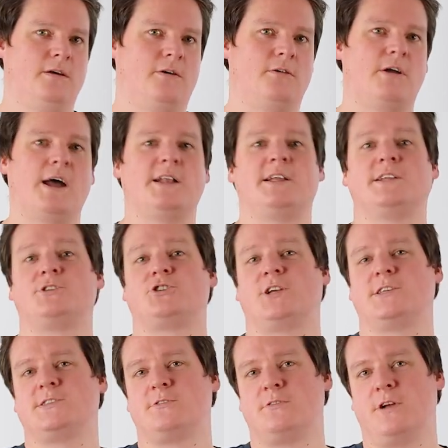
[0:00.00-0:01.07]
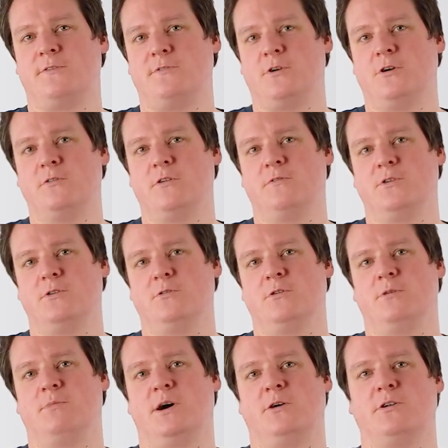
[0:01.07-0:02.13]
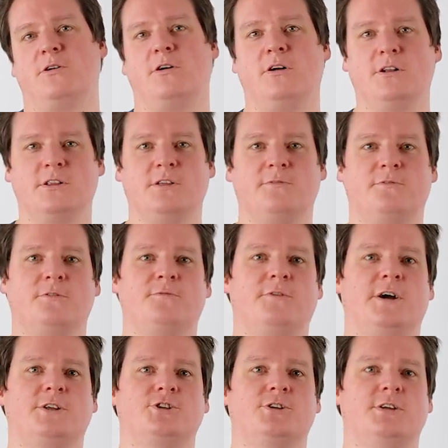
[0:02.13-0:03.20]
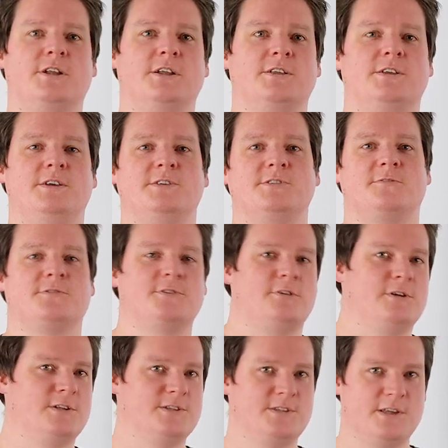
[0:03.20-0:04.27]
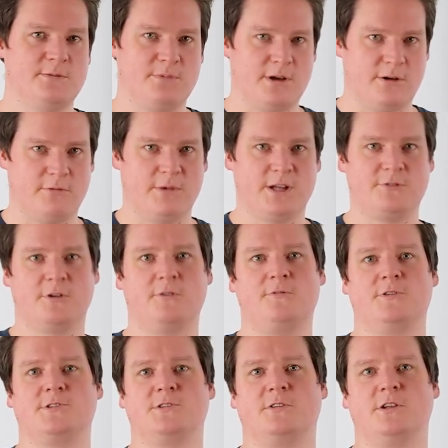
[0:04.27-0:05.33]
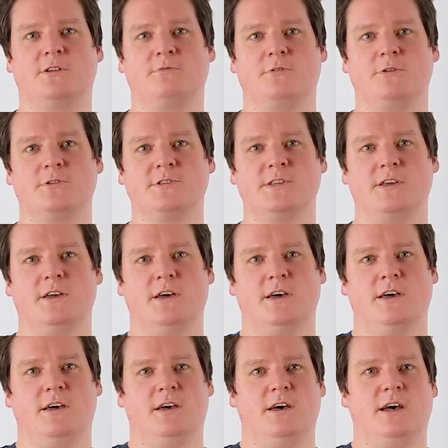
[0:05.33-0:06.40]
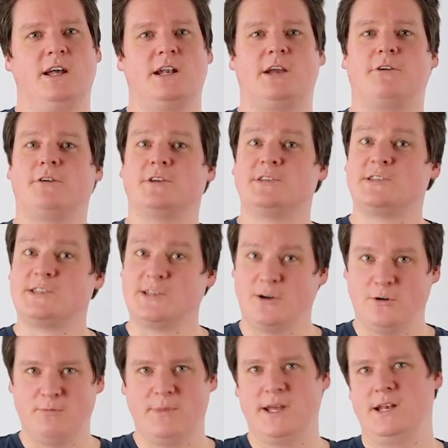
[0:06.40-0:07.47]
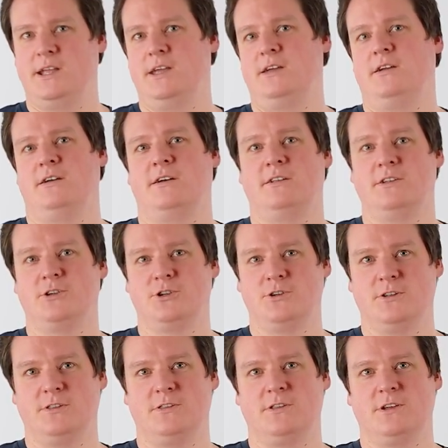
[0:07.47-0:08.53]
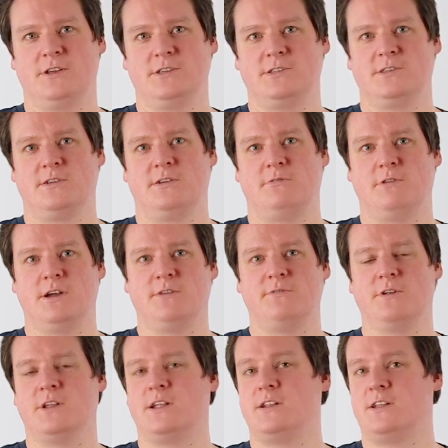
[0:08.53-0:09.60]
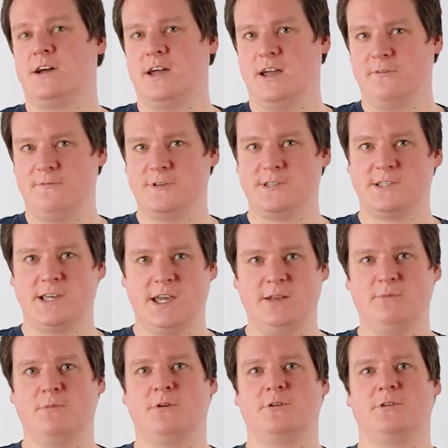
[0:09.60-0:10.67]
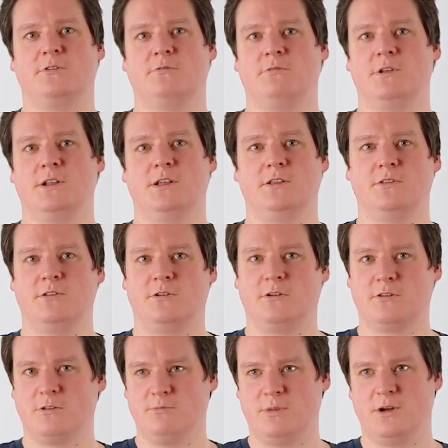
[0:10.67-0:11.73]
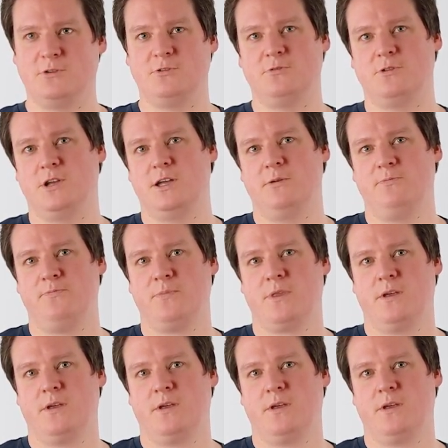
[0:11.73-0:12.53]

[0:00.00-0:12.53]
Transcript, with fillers: All right, that's just a rough overview about all the different functionalities of Solid Steel Parametric for SolidWorks. There are so many additional things. We have an entire facade module we didn't talk about today.